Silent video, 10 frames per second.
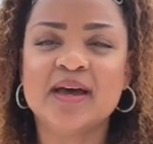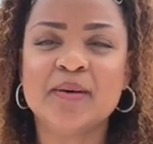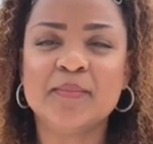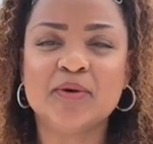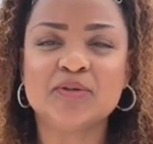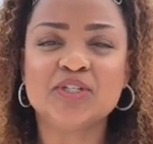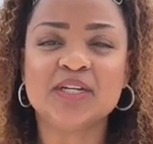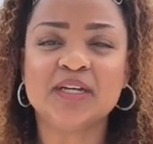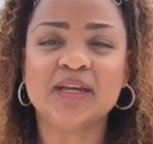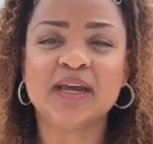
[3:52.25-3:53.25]

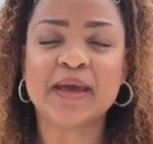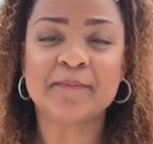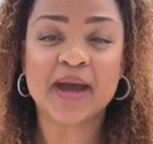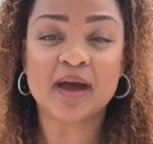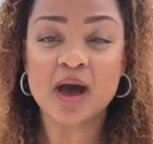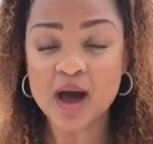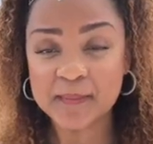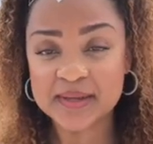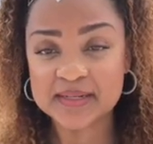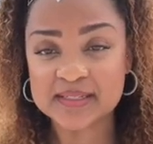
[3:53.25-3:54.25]
emoji in my
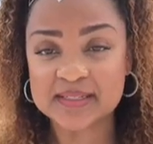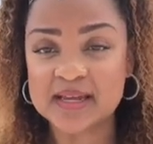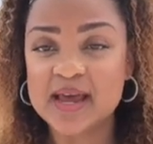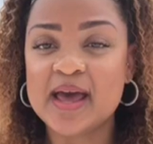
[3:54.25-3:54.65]
comments.